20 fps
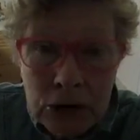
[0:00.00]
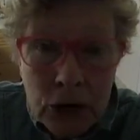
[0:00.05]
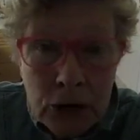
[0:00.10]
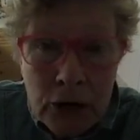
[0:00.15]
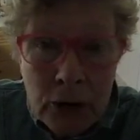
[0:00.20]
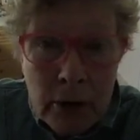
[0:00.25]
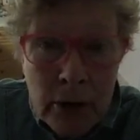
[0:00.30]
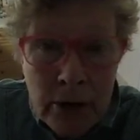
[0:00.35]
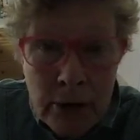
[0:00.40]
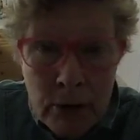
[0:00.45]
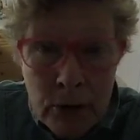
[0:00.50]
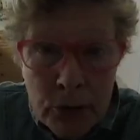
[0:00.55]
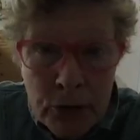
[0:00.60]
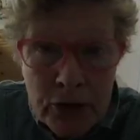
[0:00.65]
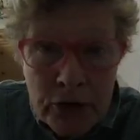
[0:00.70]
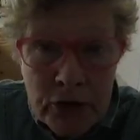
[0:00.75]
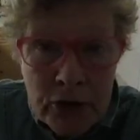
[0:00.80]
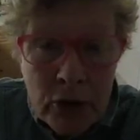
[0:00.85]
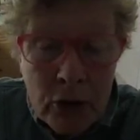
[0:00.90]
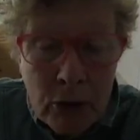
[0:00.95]
Don't know where the
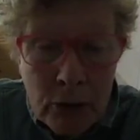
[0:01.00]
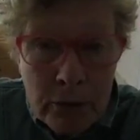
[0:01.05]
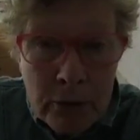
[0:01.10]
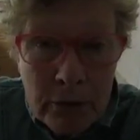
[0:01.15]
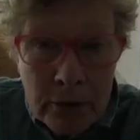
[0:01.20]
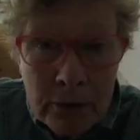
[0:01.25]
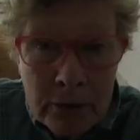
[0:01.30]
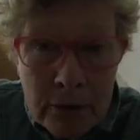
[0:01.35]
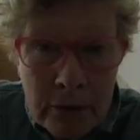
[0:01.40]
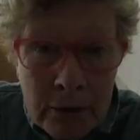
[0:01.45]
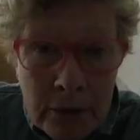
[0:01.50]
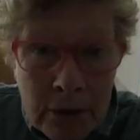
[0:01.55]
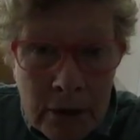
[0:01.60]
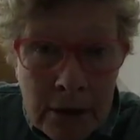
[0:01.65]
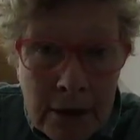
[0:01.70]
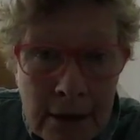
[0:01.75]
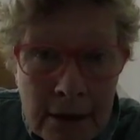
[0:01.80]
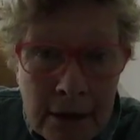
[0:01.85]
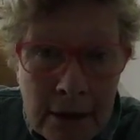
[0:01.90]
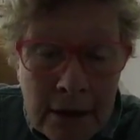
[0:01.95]
morning's gone.
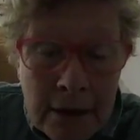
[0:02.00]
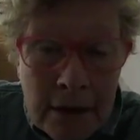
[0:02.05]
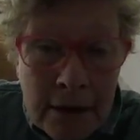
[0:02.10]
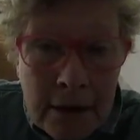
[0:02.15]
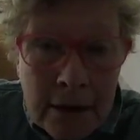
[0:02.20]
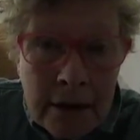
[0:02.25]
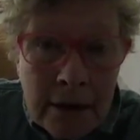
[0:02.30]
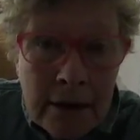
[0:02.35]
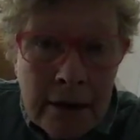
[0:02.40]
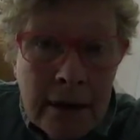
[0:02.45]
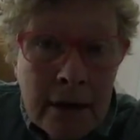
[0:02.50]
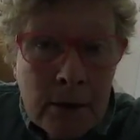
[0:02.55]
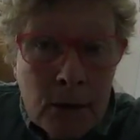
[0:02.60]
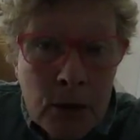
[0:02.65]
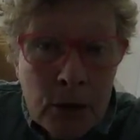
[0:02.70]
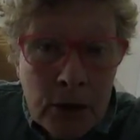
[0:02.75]
Keep